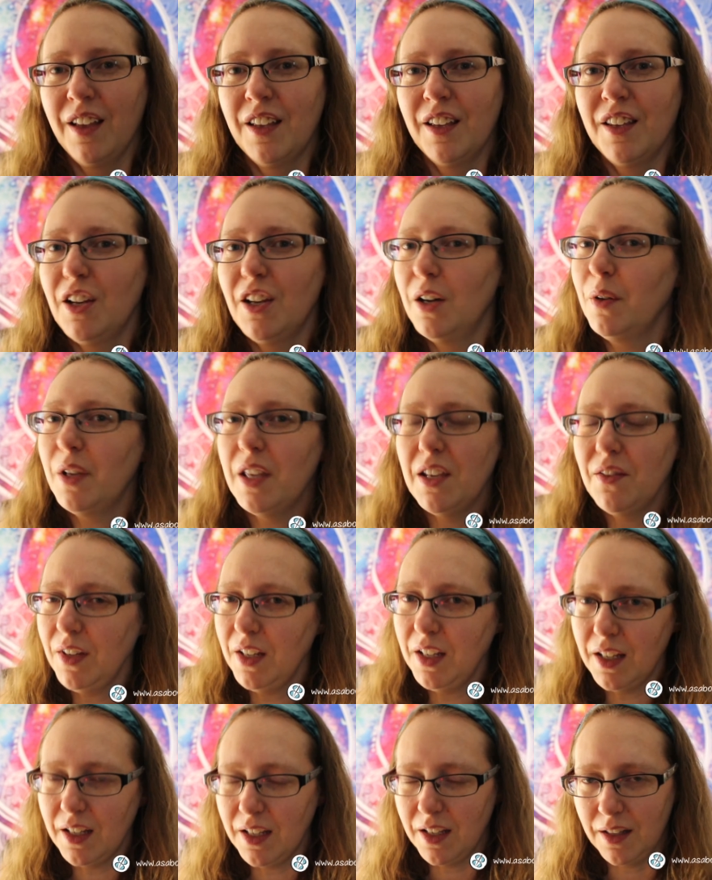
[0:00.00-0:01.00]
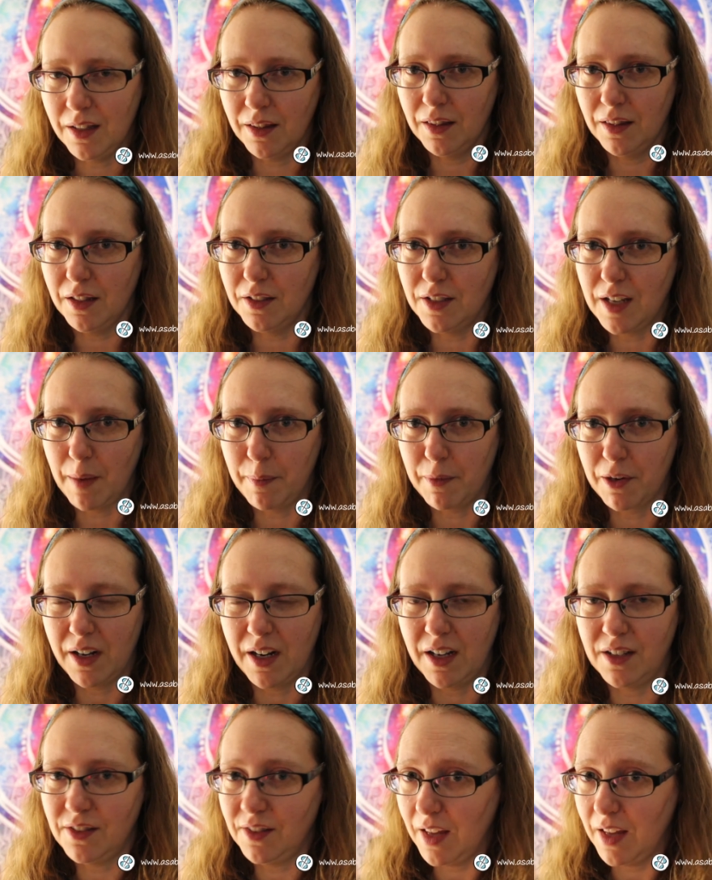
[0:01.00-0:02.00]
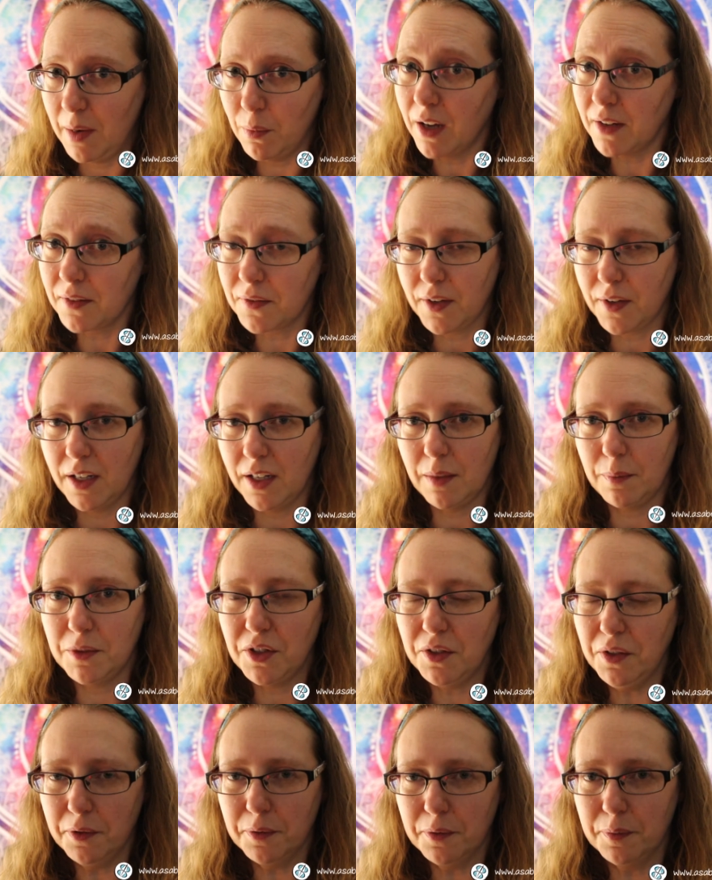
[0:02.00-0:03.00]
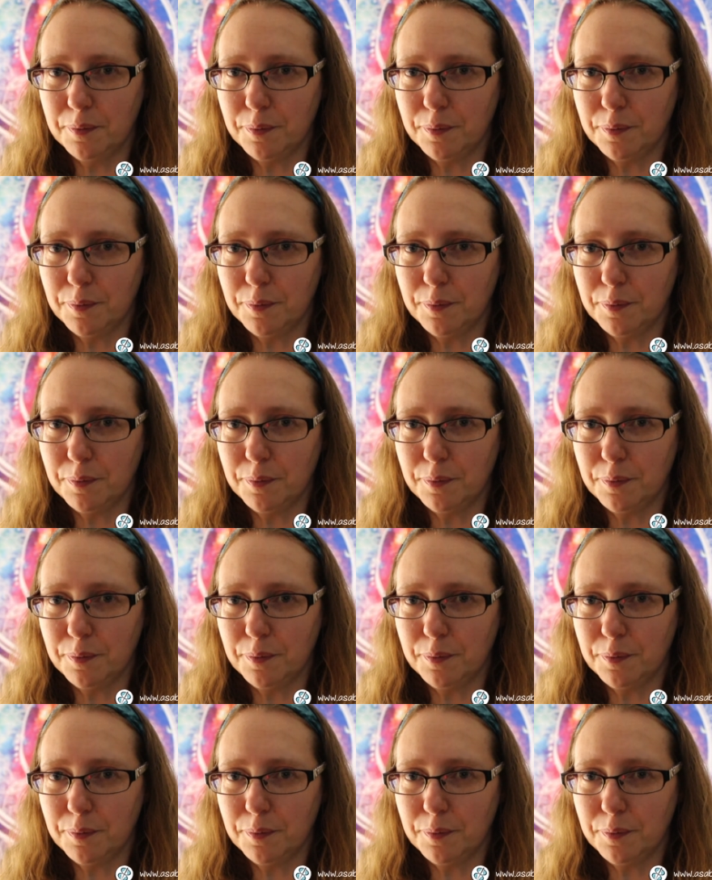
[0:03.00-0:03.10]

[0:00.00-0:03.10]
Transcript: You know, even in the Democrats, they want freedom too.